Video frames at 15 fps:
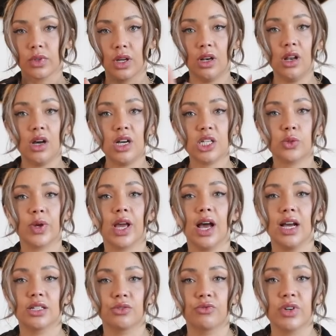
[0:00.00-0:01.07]
Last week I
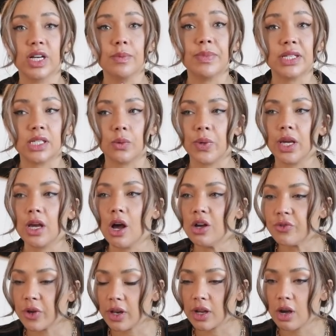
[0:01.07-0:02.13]
had a really busy week. I
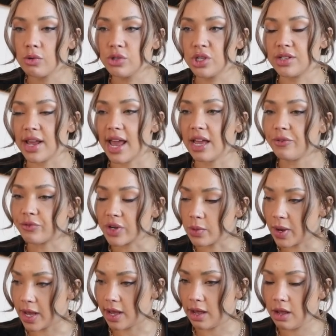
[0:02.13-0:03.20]
felt like I was just
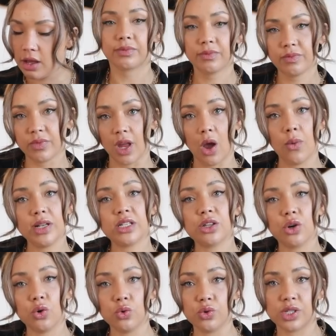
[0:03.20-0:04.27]
everywhere. I went to the
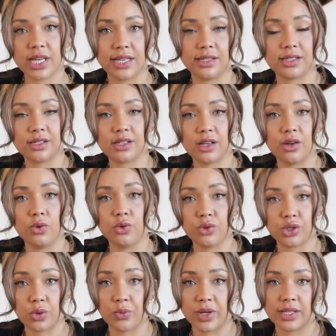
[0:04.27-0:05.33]
All Saints
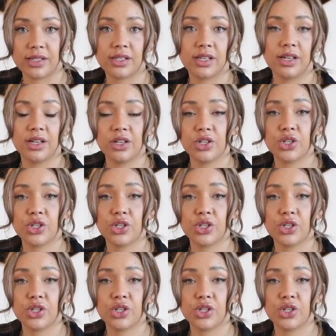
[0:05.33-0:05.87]
Autumn Winter